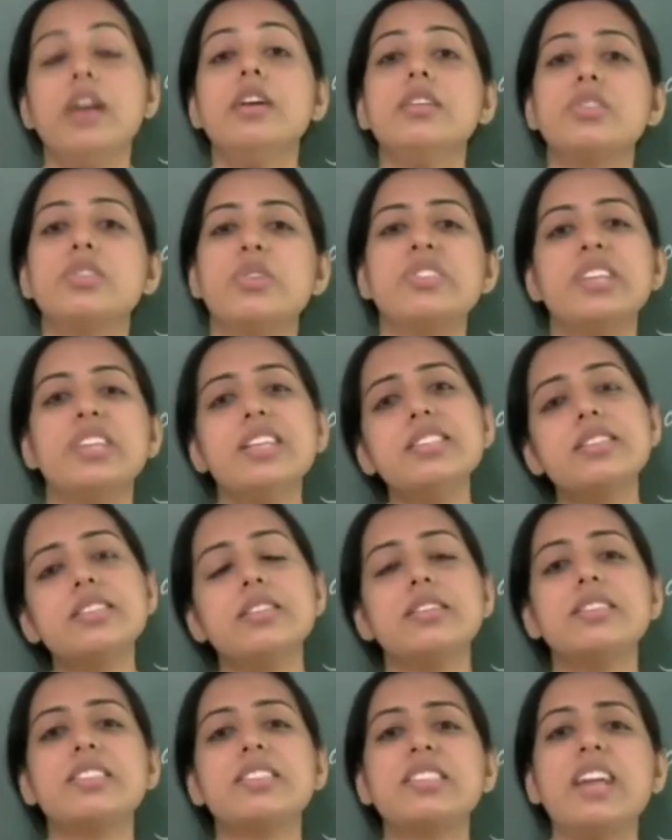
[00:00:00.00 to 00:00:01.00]
so
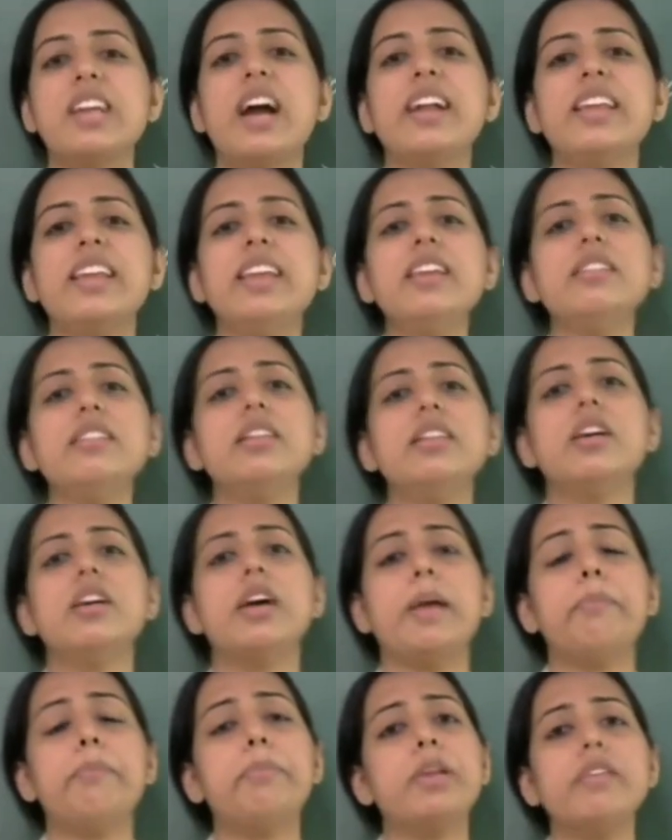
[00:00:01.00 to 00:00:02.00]
just study
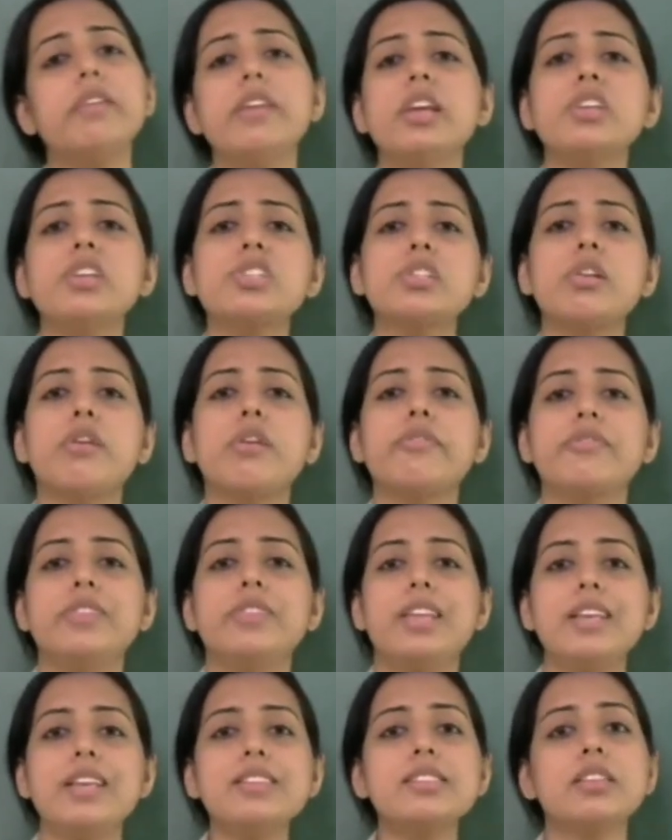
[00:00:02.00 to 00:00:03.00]
the abbreviation of
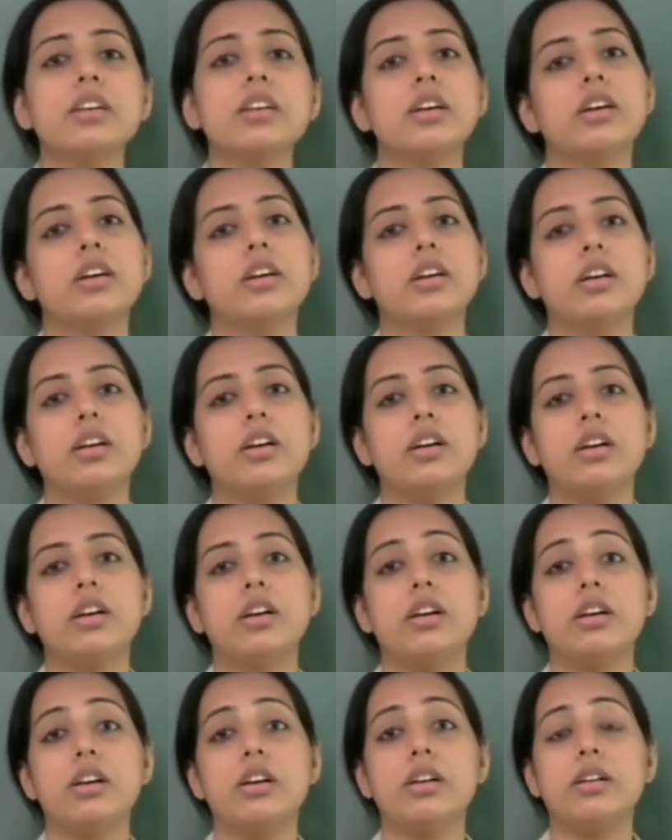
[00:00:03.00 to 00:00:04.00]
these
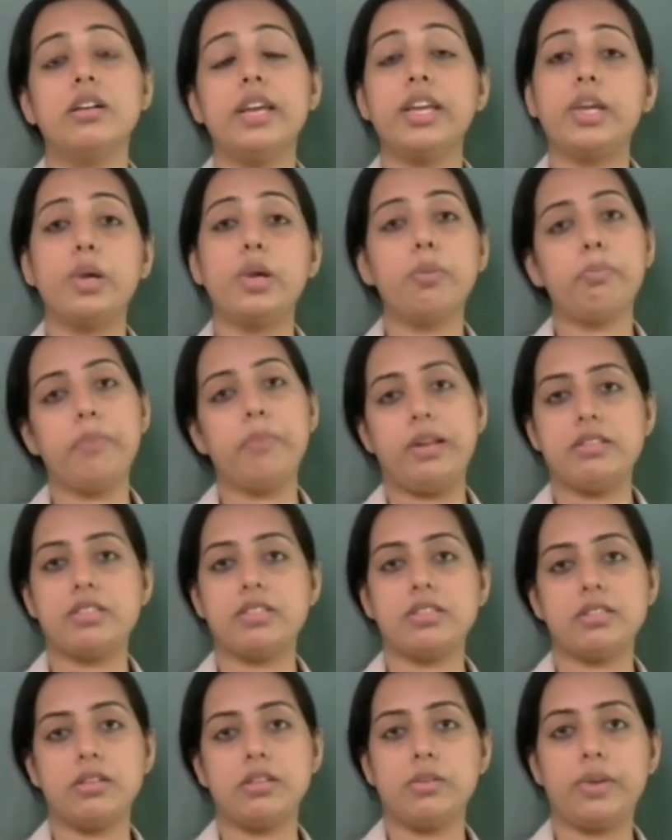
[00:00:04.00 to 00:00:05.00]

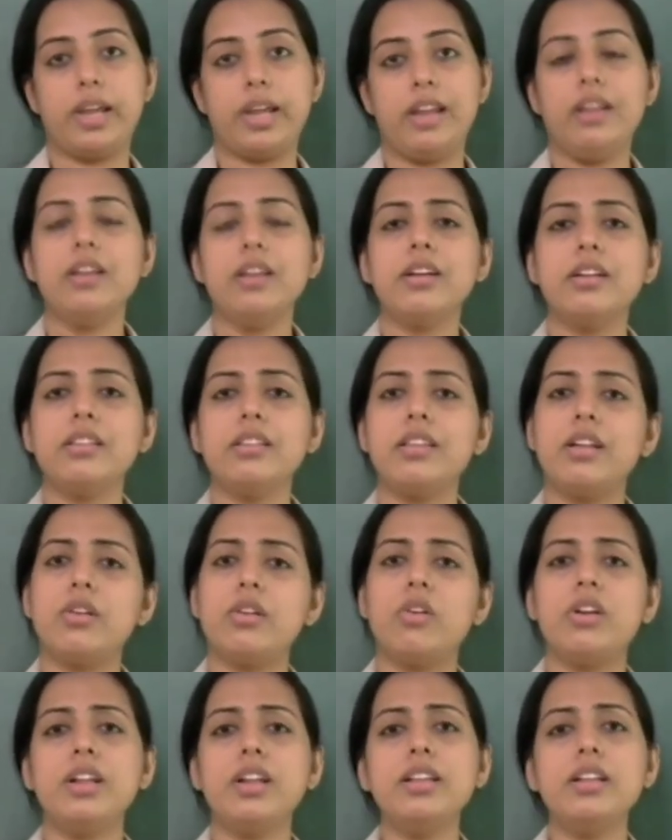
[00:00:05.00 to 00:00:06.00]
equipments. Okay, that
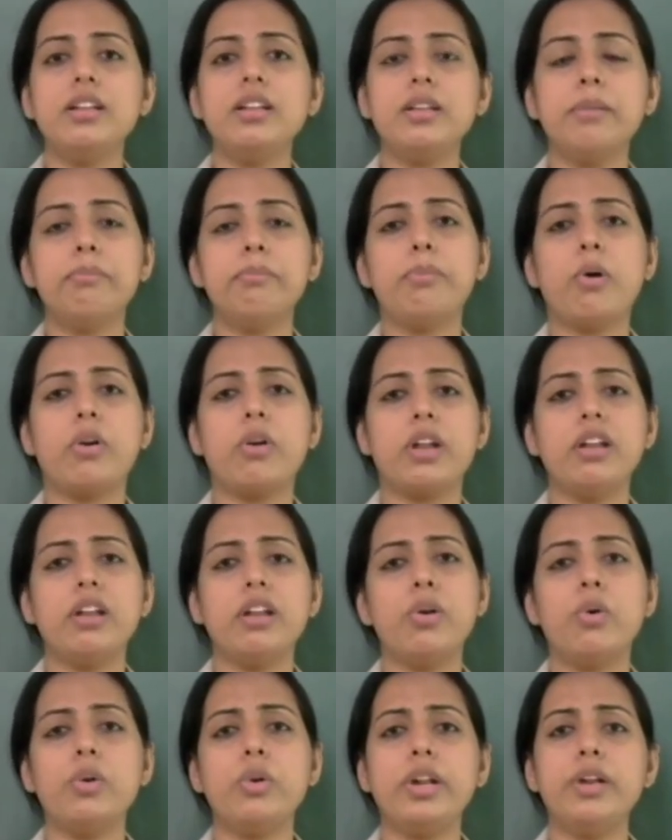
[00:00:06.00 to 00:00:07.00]
only that important,
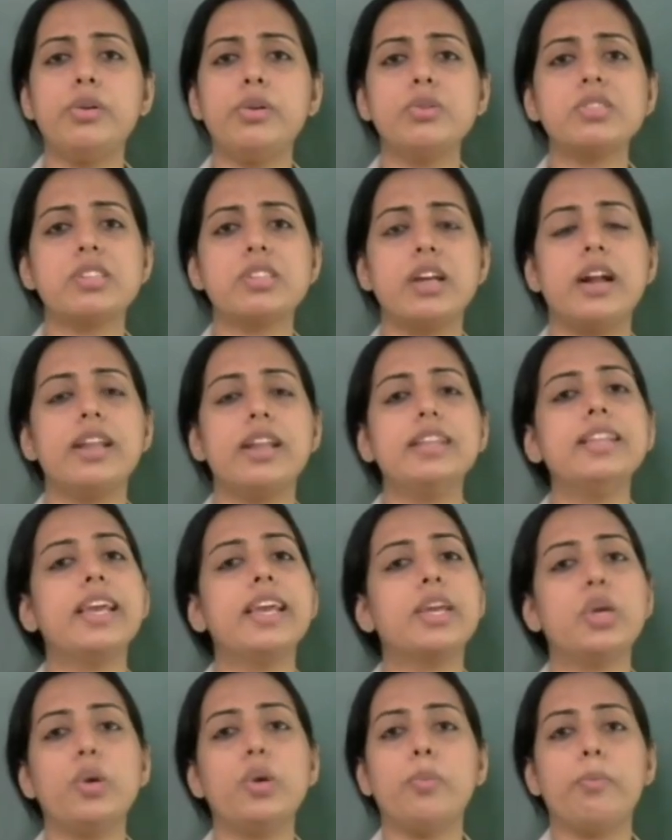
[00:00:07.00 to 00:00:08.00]
no need to study the
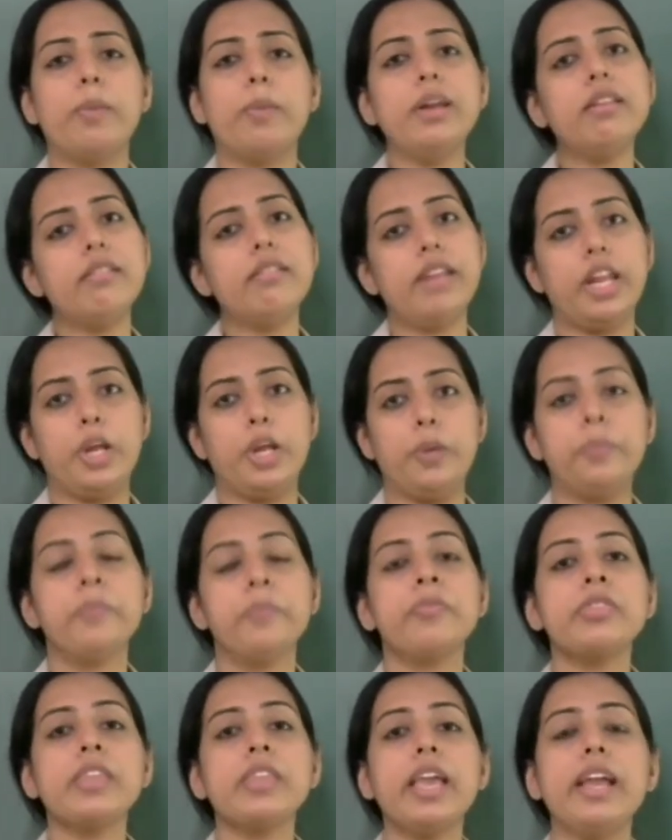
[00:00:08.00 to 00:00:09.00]
equipment name.
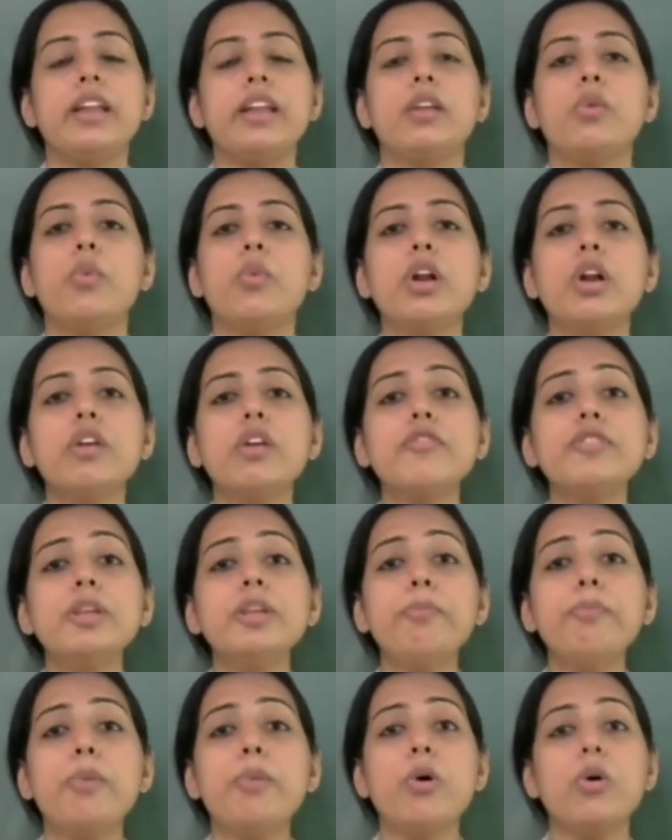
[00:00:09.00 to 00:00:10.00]
And one of the
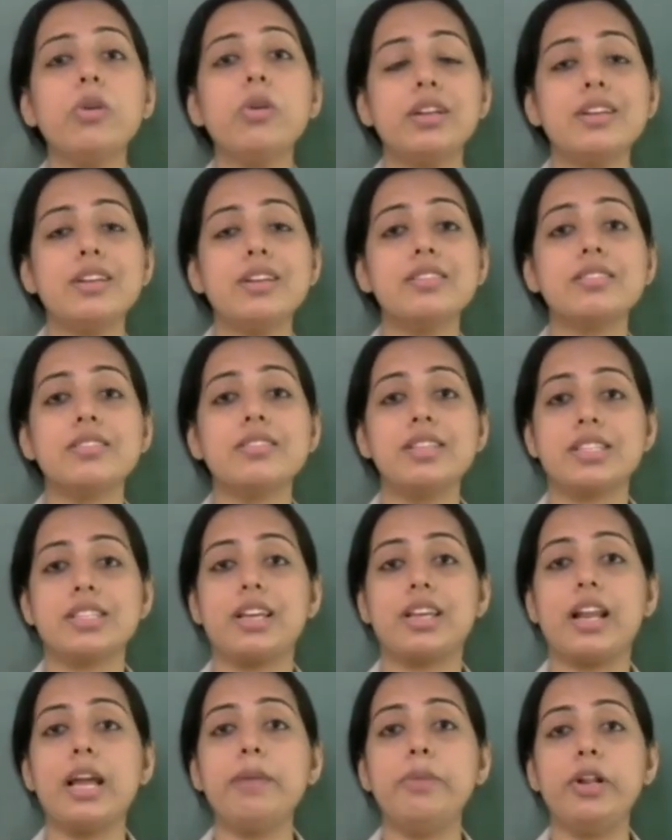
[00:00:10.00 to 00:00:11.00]
port is
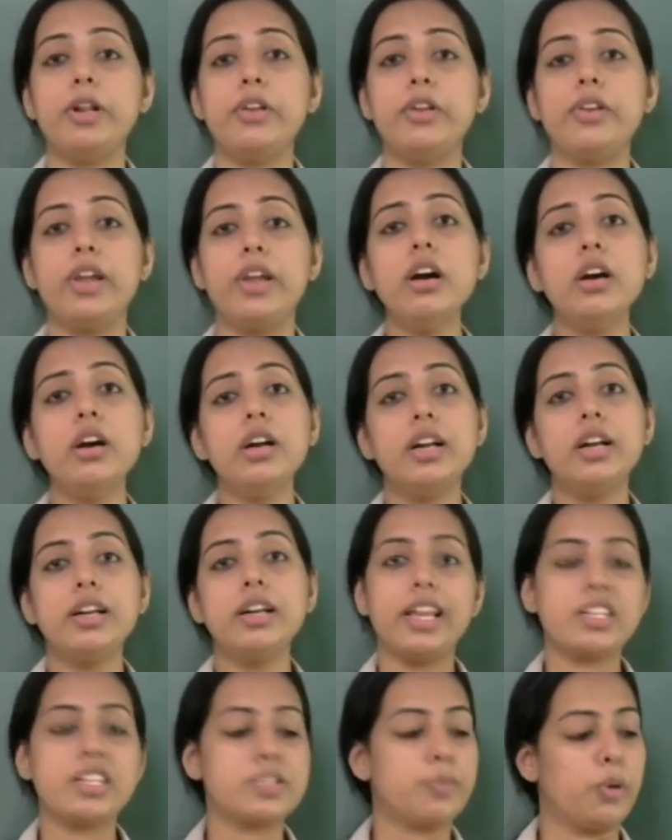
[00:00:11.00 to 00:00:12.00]
described in your
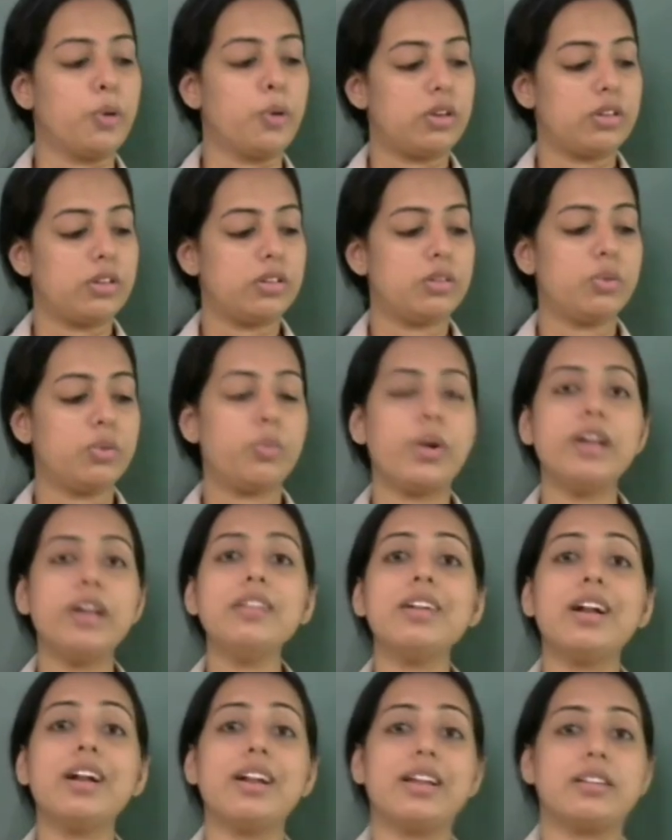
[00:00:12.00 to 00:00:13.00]
textbook.
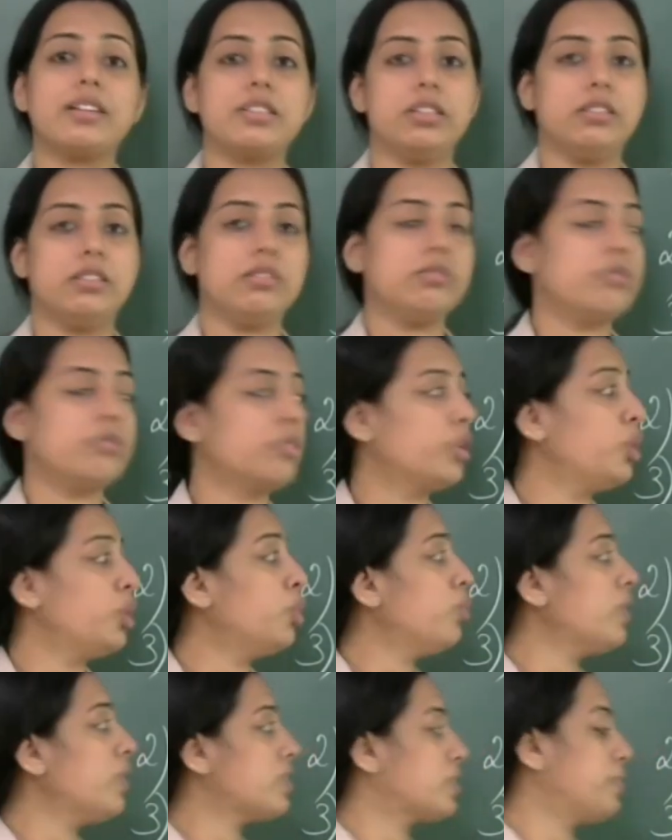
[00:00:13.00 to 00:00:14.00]
One connector,
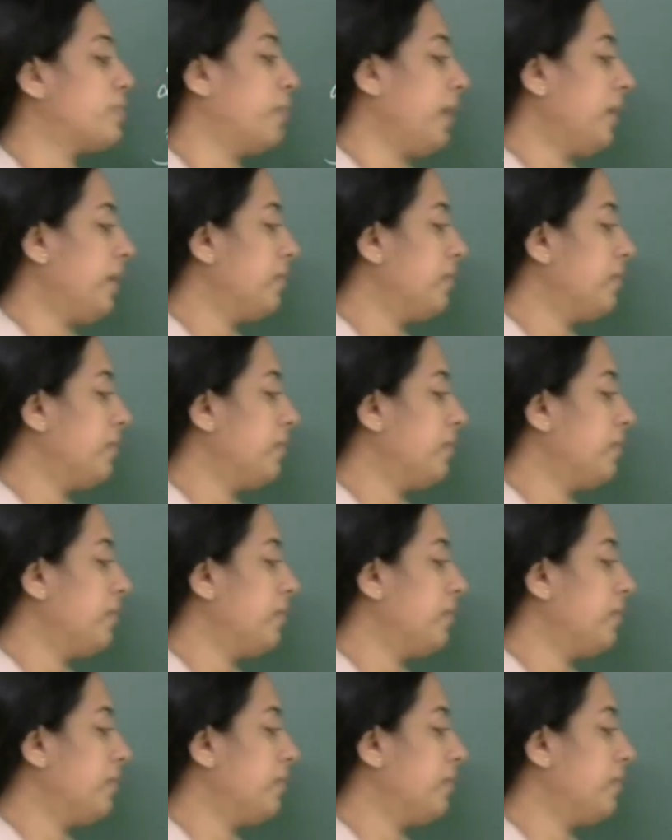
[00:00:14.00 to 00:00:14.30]
USB,